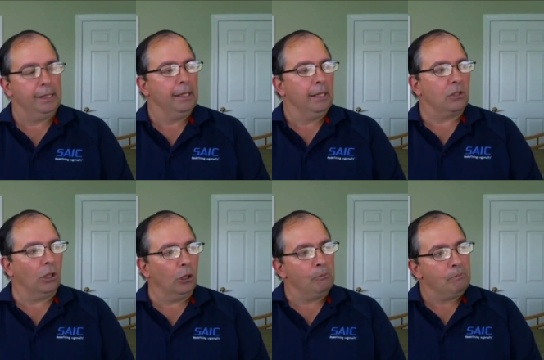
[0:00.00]

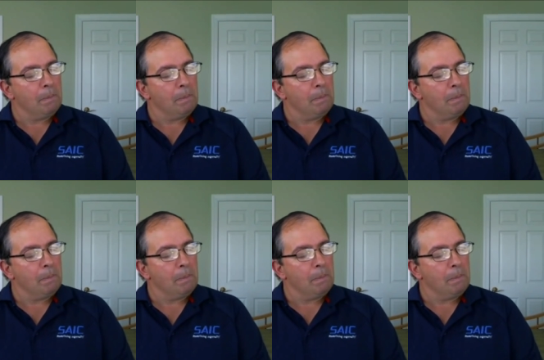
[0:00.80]
So
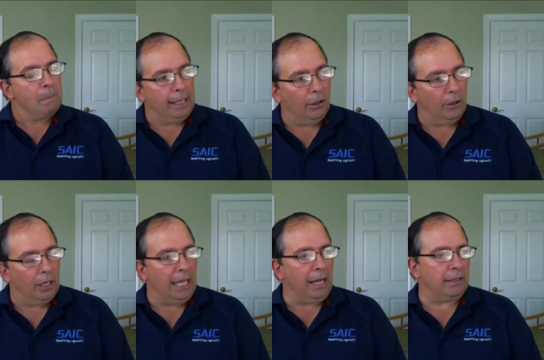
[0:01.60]
you know, and
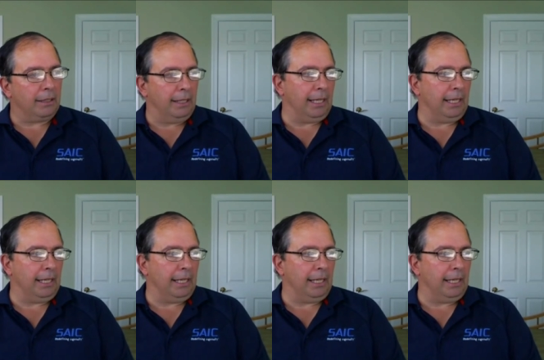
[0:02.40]
that thing, it
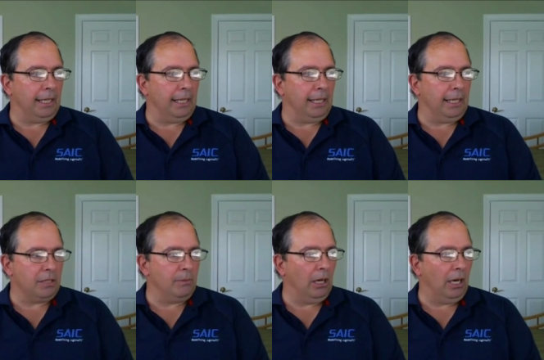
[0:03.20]
kind of jazzes
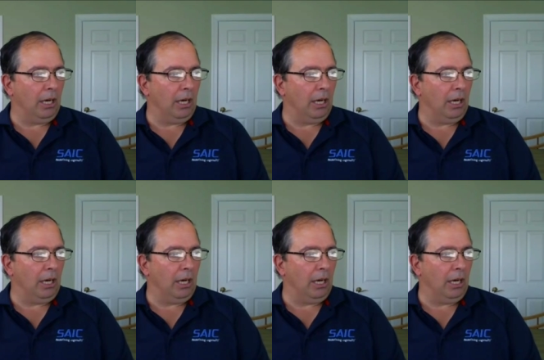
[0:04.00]
me off.
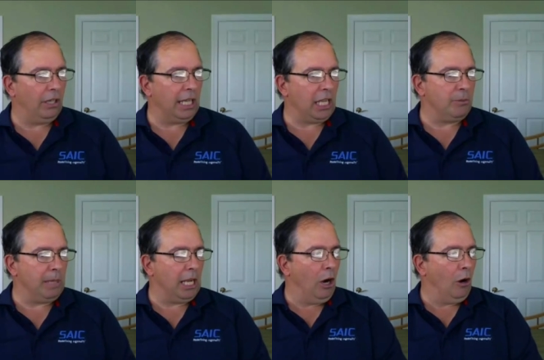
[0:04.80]
It really gets me
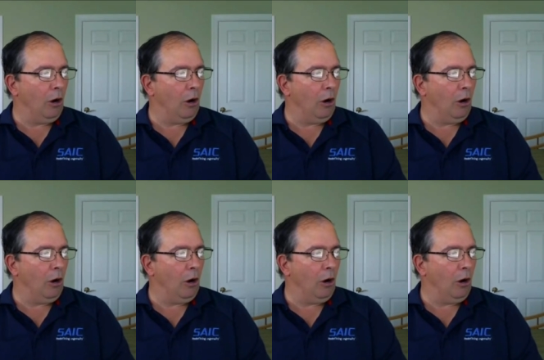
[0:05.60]
going.